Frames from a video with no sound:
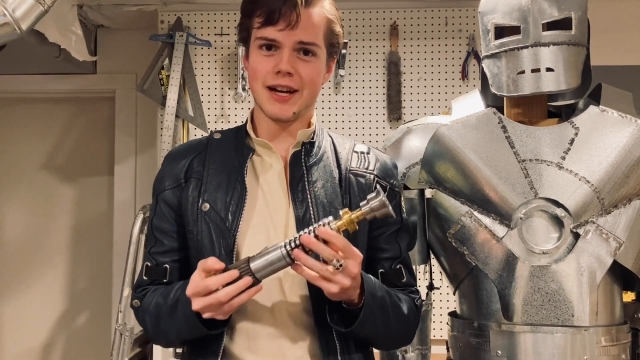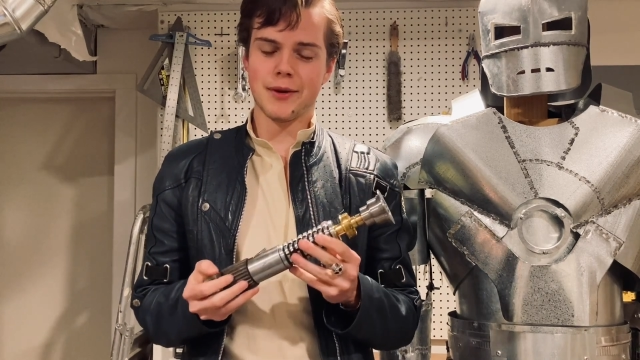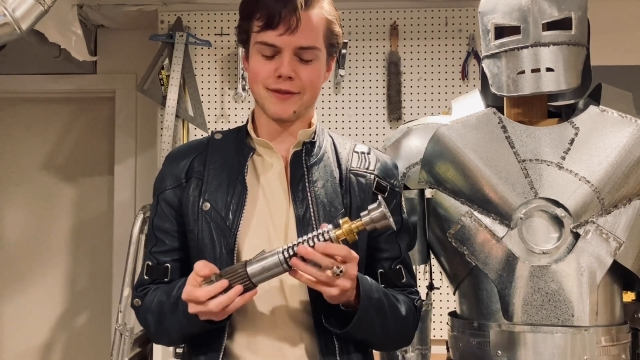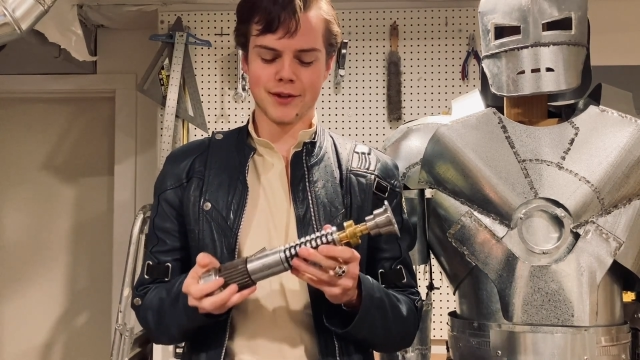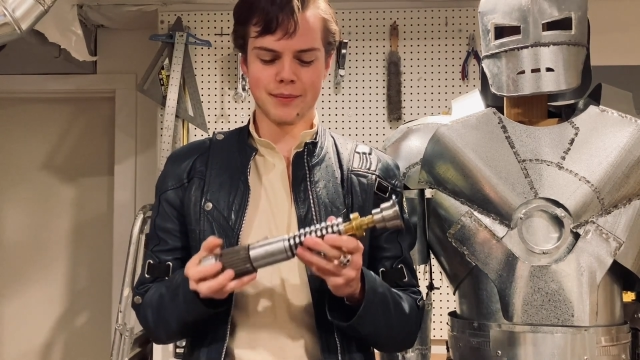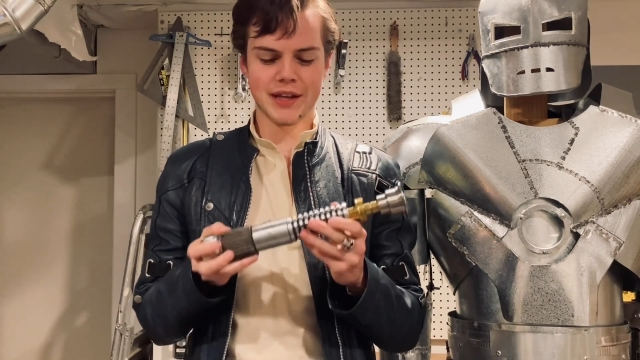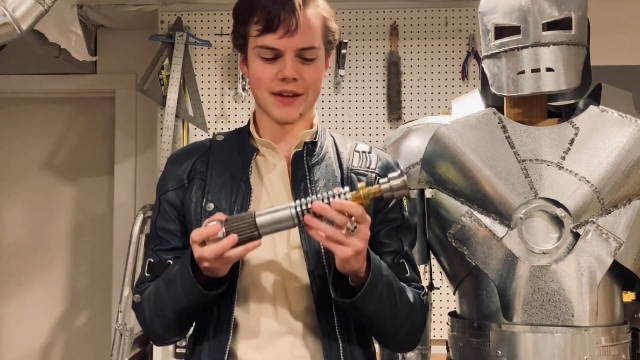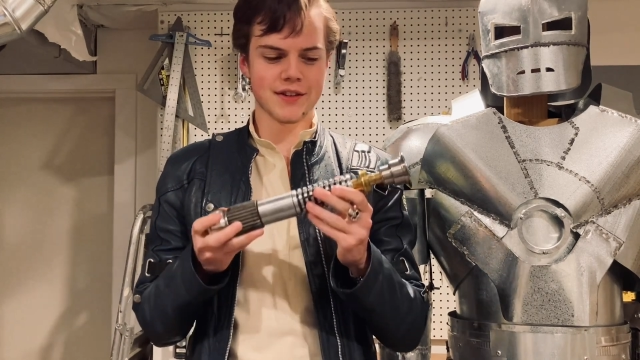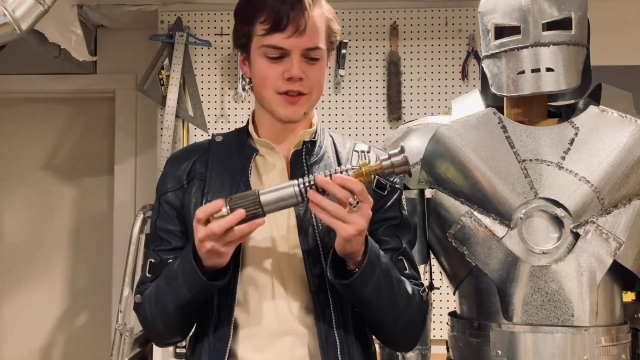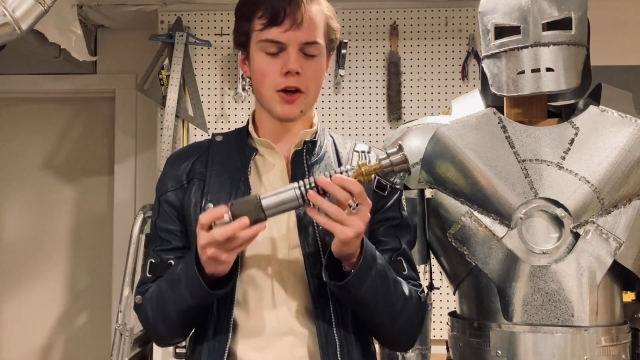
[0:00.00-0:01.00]
however,
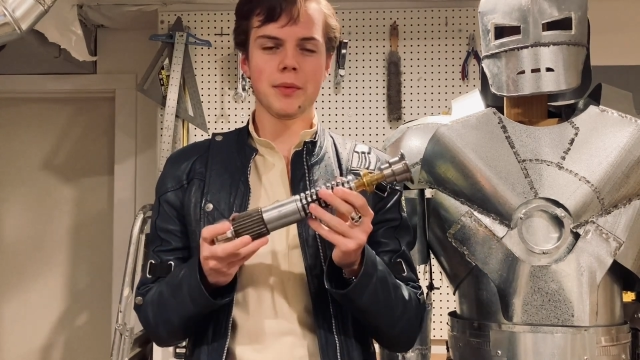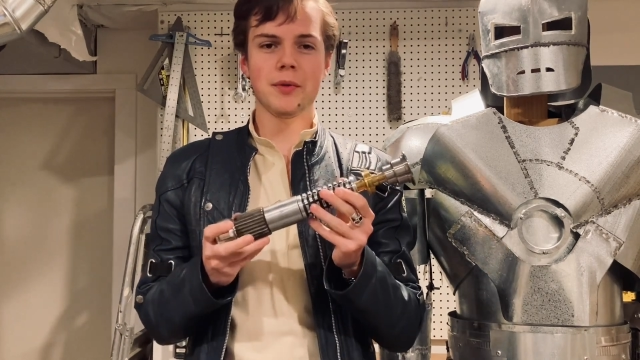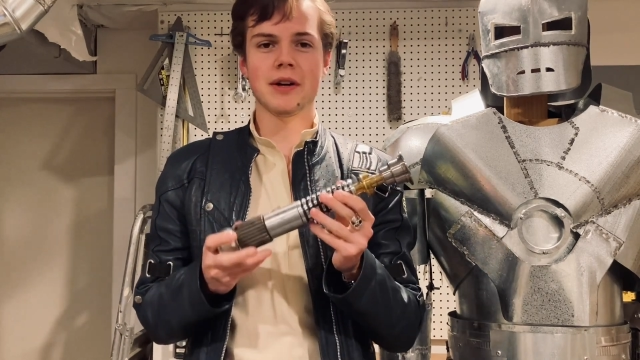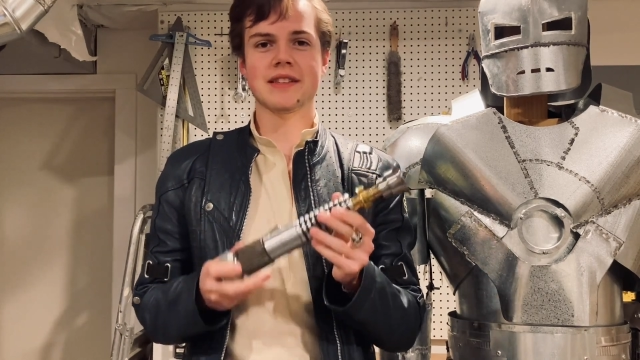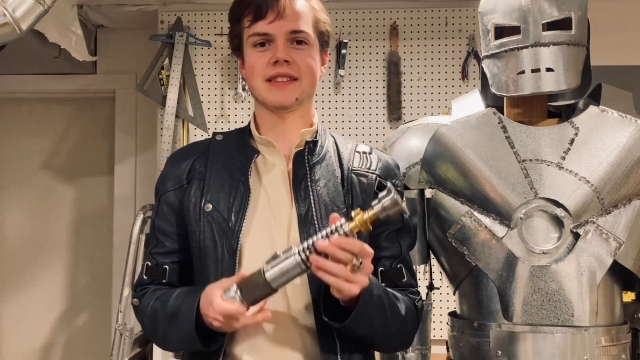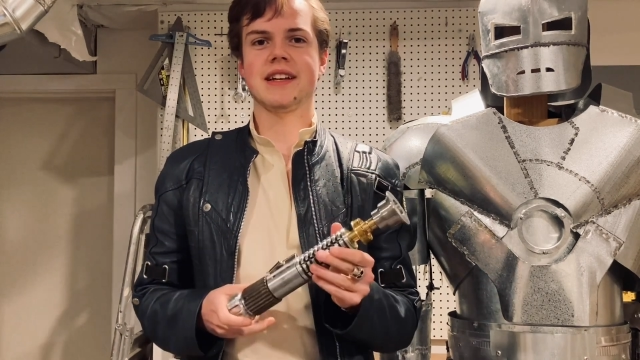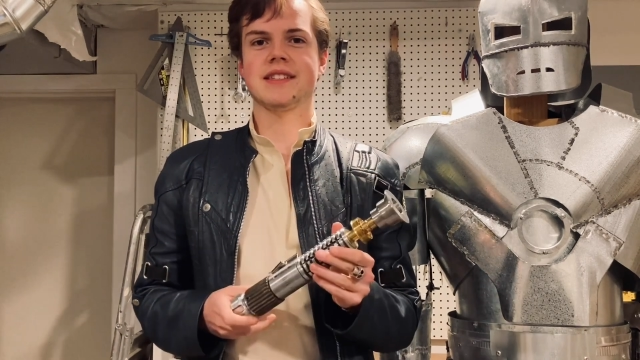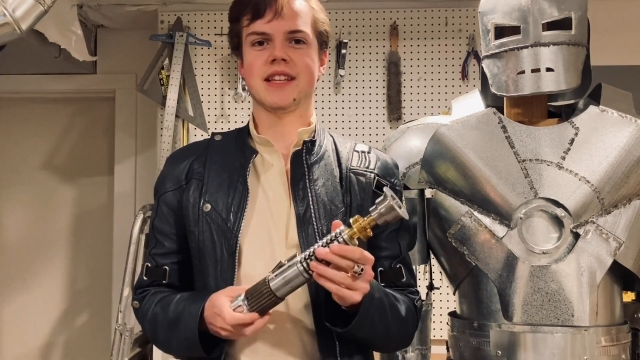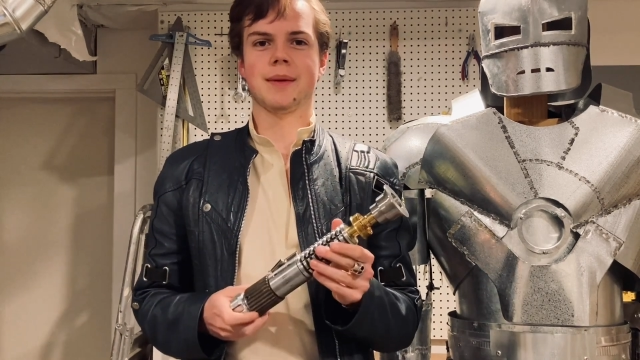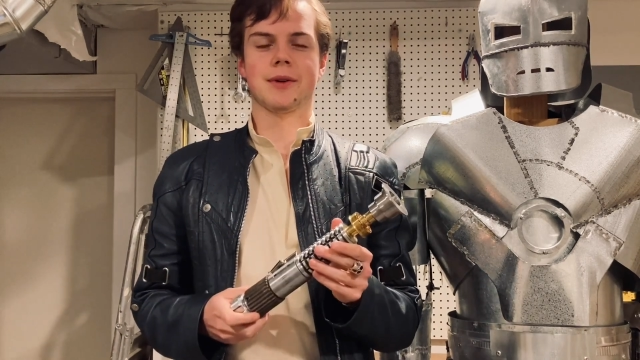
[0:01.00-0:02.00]
because Obi-Wan's
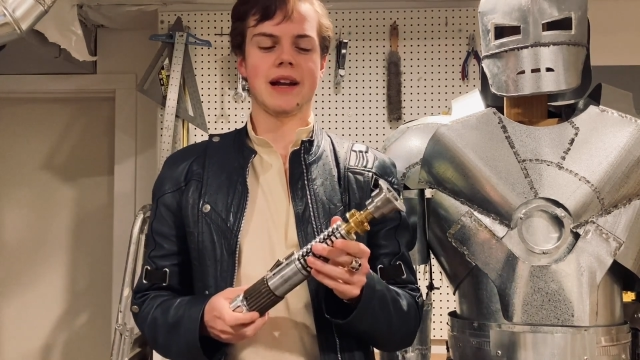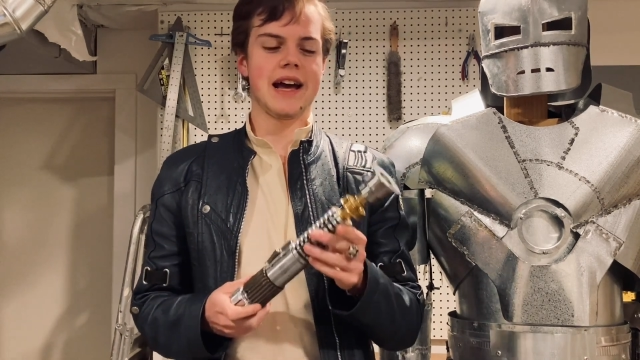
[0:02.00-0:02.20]
lightsaber